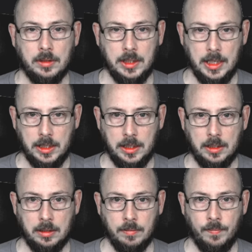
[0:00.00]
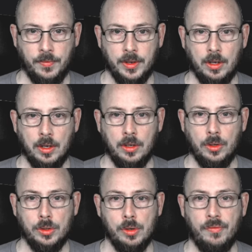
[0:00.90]
Yes.
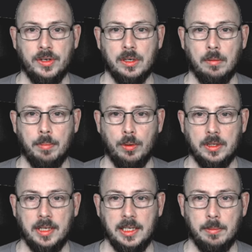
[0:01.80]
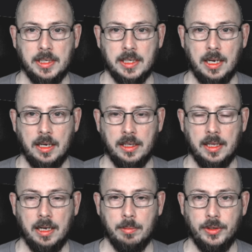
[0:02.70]
Use the official Bolt database client
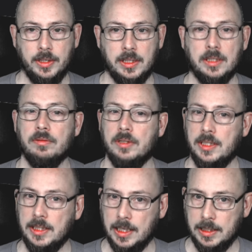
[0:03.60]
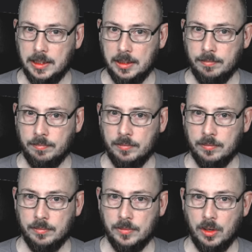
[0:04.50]
libraries. Yes.
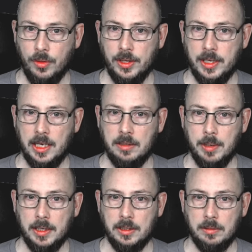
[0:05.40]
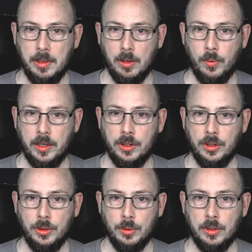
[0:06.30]
Authentication patterns. Middleware should
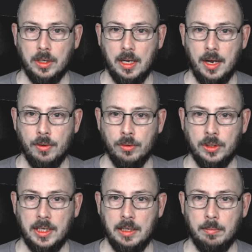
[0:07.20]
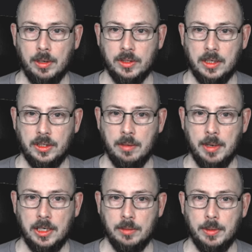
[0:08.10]
use anon key plus session
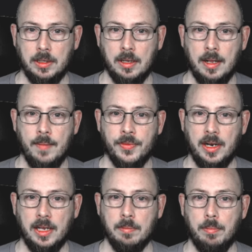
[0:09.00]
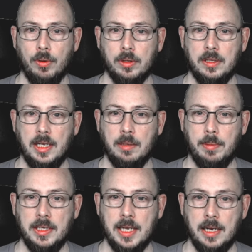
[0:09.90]
management. Let Bolt
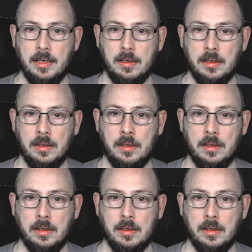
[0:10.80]
database handle